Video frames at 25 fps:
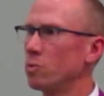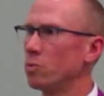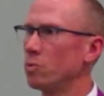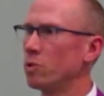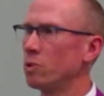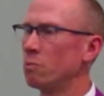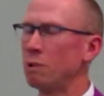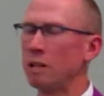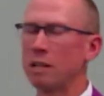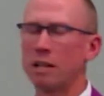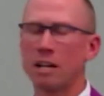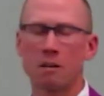
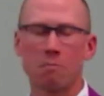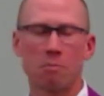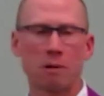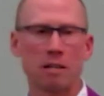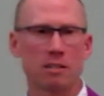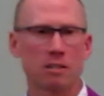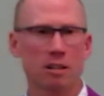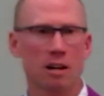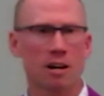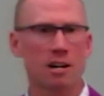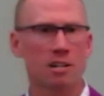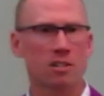would be like
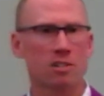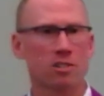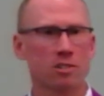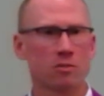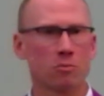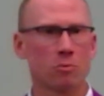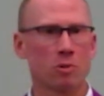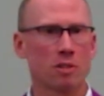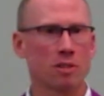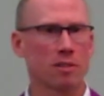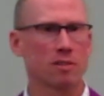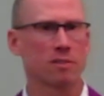being
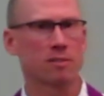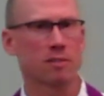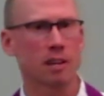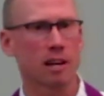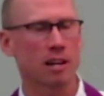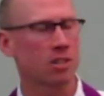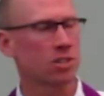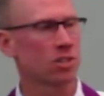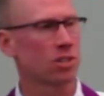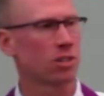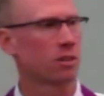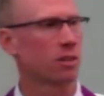touched with a
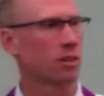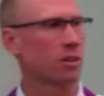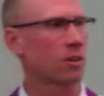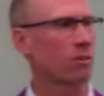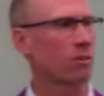section of the